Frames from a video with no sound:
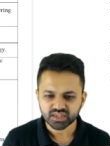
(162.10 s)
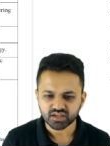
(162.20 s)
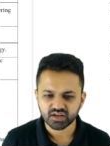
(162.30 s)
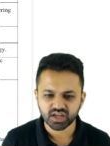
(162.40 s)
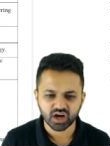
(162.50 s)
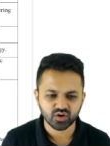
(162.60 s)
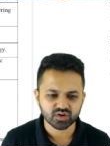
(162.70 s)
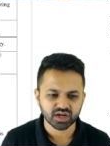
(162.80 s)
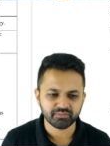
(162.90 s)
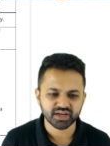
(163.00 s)
Now
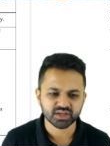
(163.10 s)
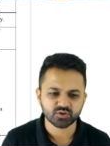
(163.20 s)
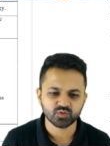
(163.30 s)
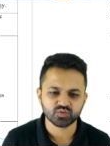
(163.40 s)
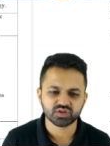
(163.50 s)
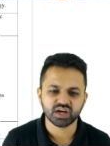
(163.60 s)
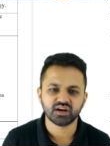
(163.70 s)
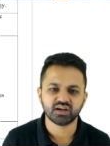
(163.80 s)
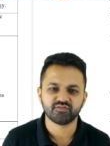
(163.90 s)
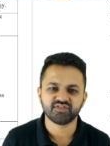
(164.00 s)
coming to
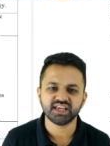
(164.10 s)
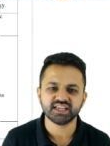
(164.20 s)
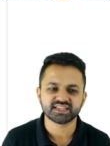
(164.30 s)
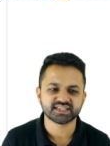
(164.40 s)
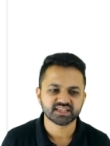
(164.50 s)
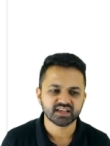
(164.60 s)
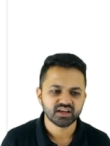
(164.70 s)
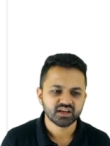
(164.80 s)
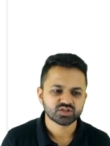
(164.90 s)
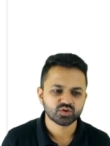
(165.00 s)
the fees
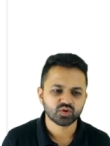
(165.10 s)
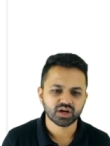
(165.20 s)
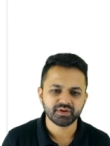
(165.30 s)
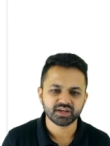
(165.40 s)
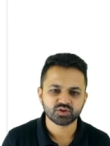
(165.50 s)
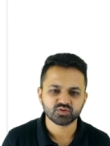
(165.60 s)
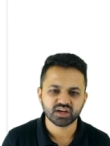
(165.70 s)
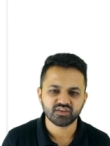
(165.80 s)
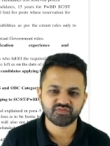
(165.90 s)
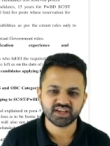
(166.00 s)
so coming to
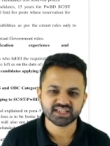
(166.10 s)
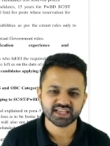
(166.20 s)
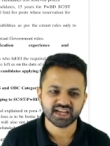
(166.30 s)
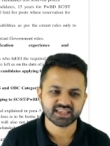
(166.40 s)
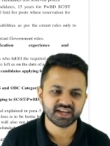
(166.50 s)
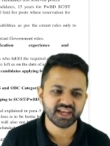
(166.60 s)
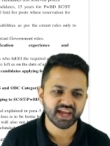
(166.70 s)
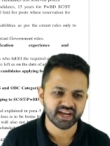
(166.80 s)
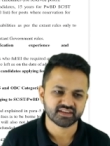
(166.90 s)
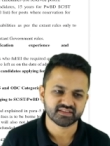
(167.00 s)
the fees and the
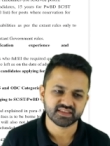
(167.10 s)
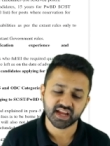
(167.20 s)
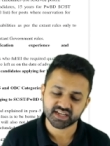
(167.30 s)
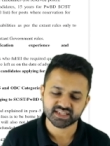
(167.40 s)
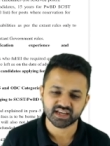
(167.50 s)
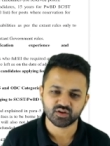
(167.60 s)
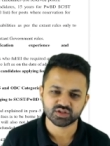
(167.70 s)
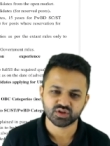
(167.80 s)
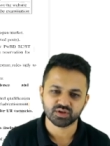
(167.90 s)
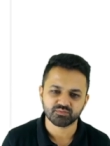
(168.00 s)
date, dates are
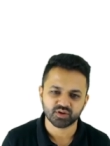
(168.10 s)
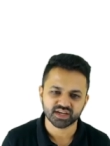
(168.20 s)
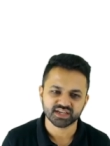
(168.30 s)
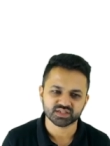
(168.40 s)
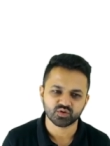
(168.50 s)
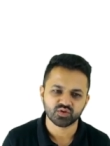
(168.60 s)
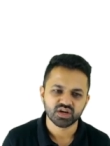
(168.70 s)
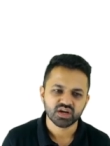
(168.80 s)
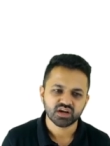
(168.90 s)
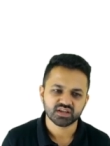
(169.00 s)
also important. So
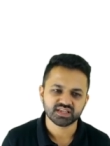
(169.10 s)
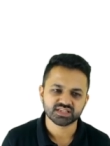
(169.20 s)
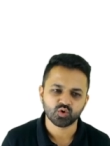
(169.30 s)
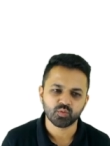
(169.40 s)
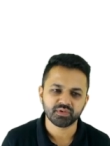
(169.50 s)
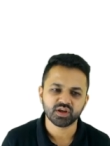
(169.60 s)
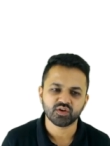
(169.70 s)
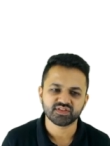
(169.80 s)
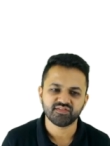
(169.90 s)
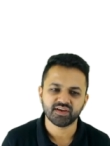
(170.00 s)
uh, this opening
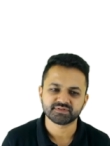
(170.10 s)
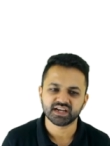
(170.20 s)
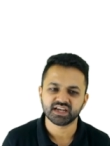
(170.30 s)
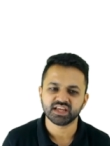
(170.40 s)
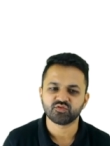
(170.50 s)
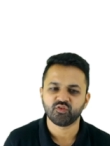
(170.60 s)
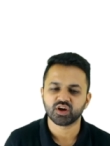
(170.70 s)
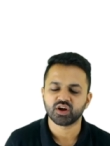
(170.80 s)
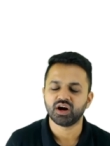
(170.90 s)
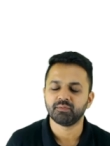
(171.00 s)
of the website link for
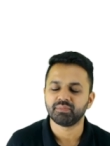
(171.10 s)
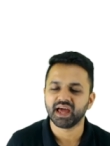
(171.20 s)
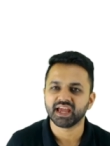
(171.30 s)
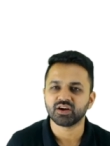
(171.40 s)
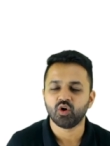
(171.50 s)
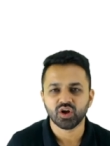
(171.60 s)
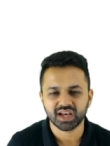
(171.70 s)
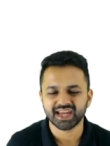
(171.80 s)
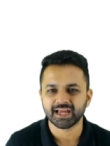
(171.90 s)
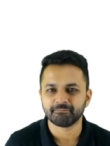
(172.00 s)
applying
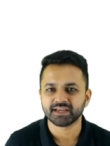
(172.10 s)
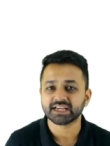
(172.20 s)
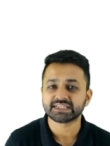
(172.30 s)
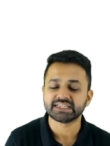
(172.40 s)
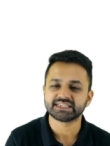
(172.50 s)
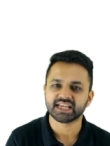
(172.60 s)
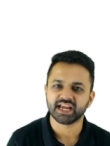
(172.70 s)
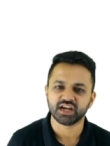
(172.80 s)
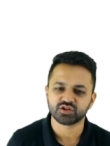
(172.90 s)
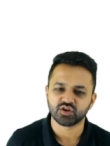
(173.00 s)
online application is
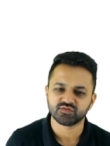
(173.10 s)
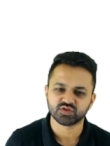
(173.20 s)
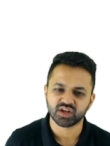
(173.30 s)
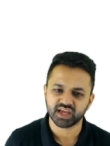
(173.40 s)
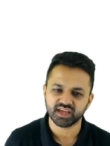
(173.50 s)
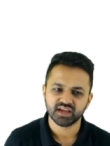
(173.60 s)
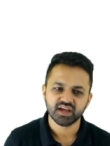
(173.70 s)
8th of July